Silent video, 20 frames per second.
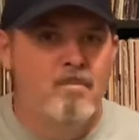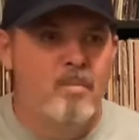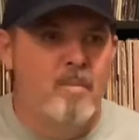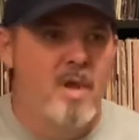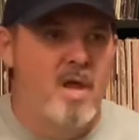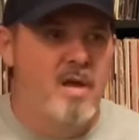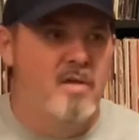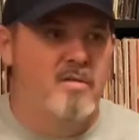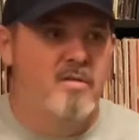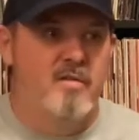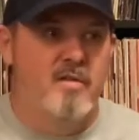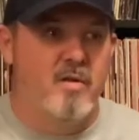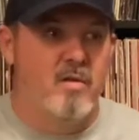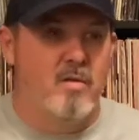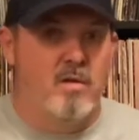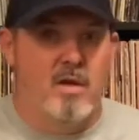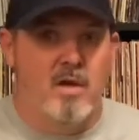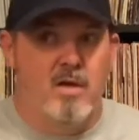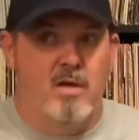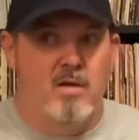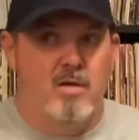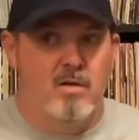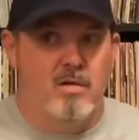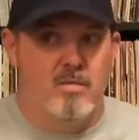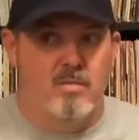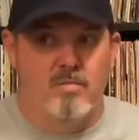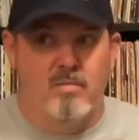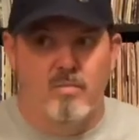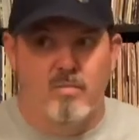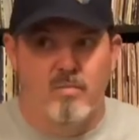and still get
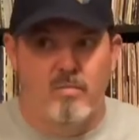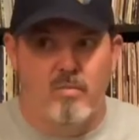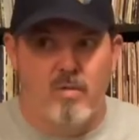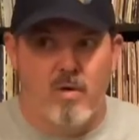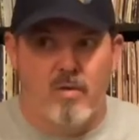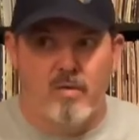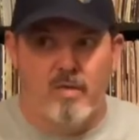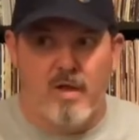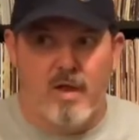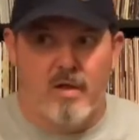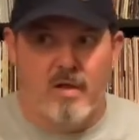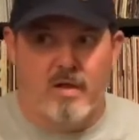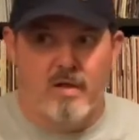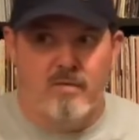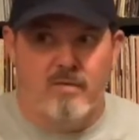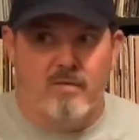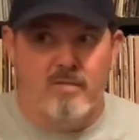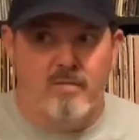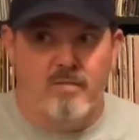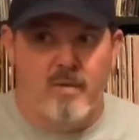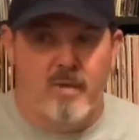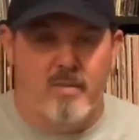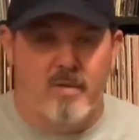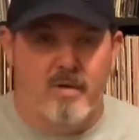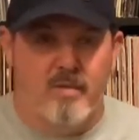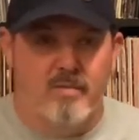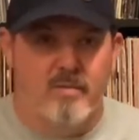your, what would that leave you? I mean,